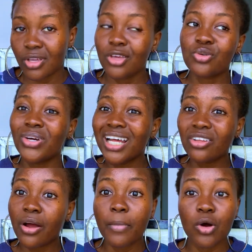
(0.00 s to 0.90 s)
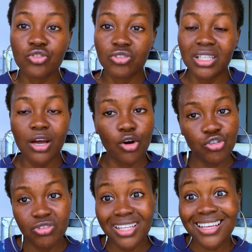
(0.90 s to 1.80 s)
So when I talk about
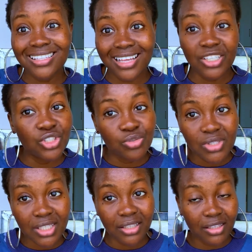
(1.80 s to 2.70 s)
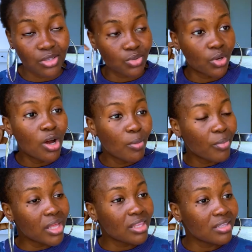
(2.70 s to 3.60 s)
Australia/New Zealand as well,
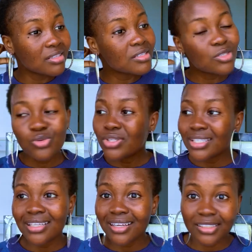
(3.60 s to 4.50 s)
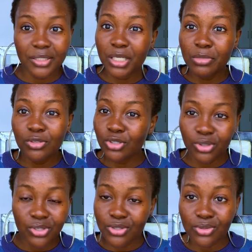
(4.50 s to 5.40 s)
but the thing is, New Zealand immigration
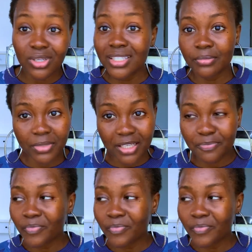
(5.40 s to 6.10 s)
is not seamless.